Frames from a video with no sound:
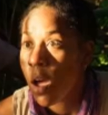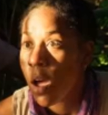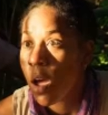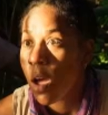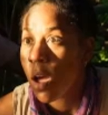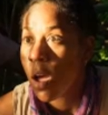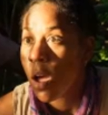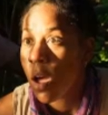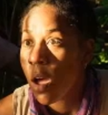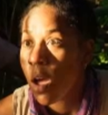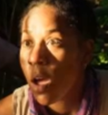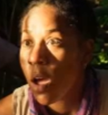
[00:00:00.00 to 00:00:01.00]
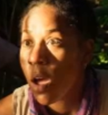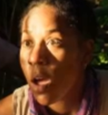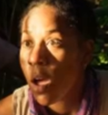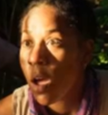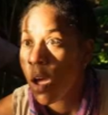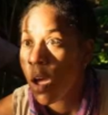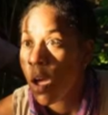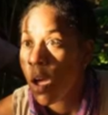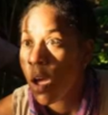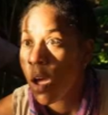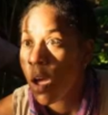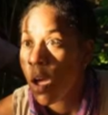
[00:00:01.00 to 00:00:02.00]

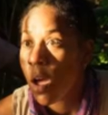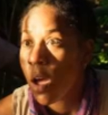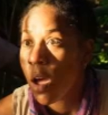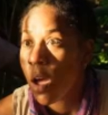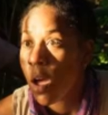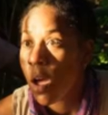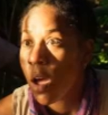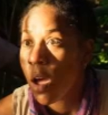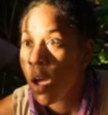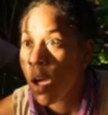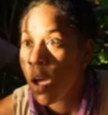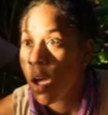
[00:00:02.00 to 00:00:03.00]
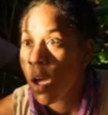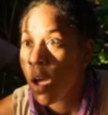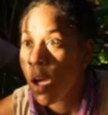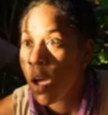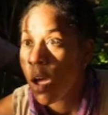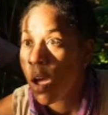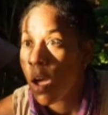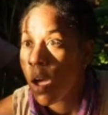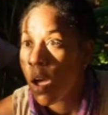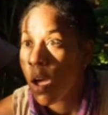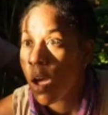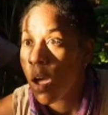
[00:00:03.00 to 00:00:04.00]

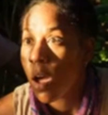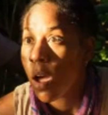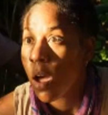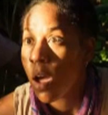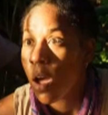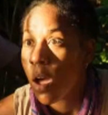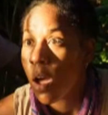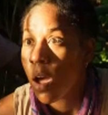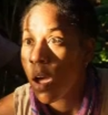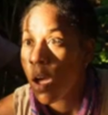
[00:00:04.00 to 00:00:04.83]
[no speech]